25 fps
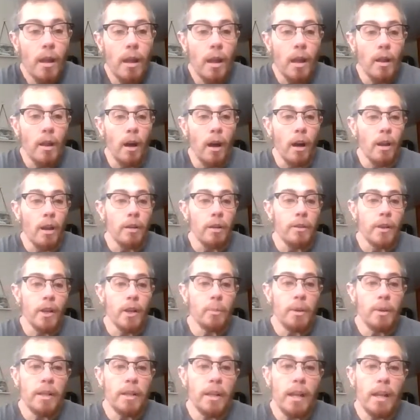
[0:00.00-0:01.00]
On
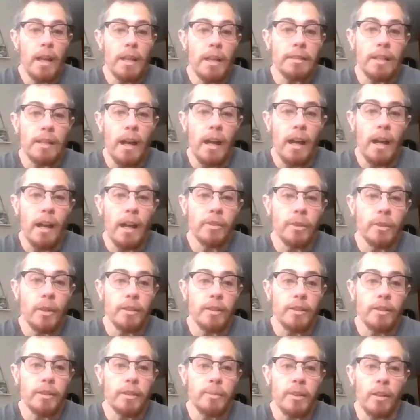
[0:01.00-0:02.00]
therapy days, I also get
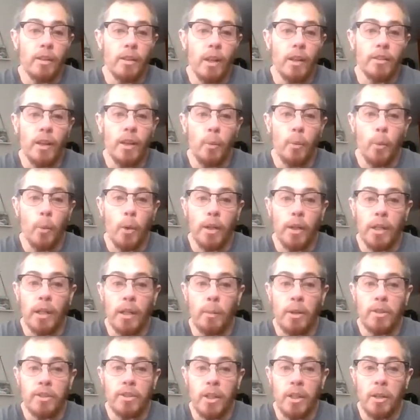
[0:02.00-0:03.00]
to spend a lot of time working on
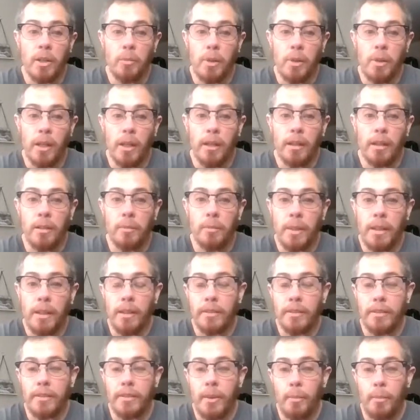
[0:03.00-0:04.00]
my junk blanket
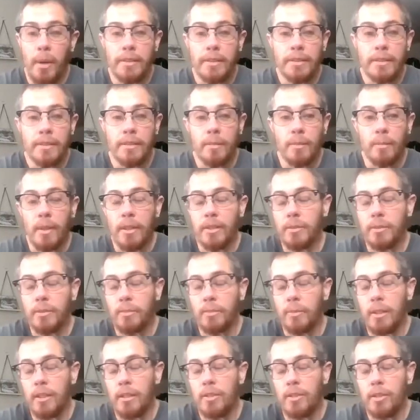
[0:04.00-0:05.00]
because the bus system gets
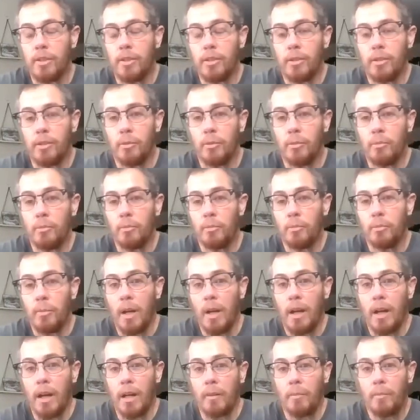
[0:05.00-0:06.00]
me to
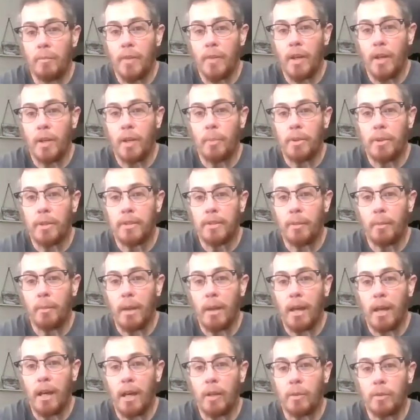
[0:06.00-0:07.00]
my therapist
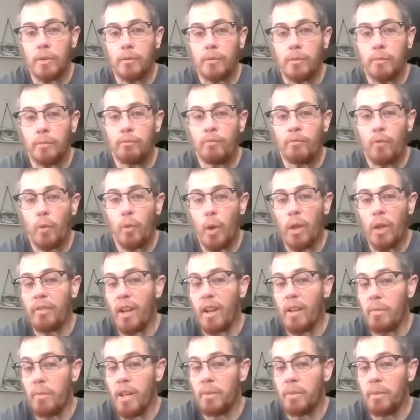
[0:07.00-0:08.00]
about
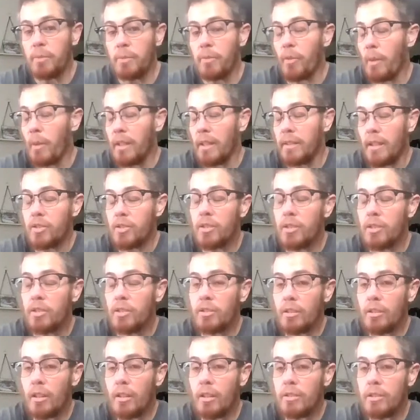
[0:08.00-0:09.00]
45 minutes before my session
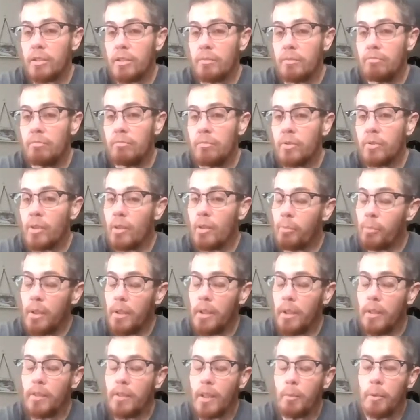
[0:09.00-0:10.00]
starts. So I have
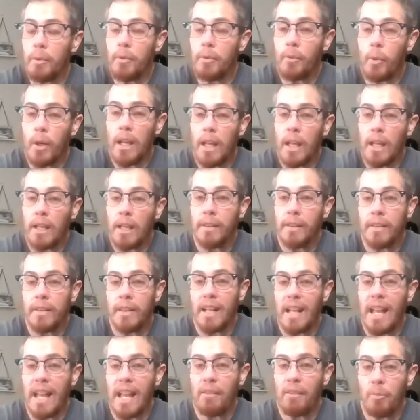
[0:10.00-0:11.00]
plenty of time beforehand, and then
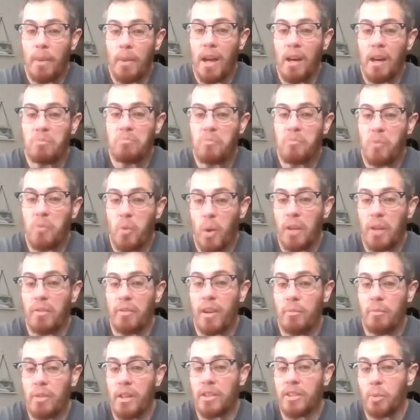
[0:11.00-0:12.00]
I have about
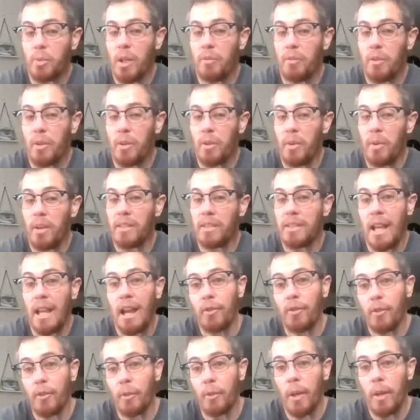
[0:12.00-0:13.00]
45 minutes to wait for the bus
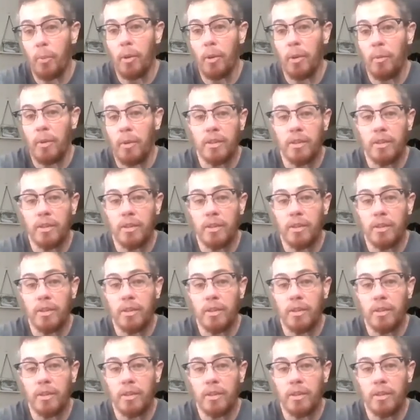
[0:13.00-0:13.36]
after my appointment.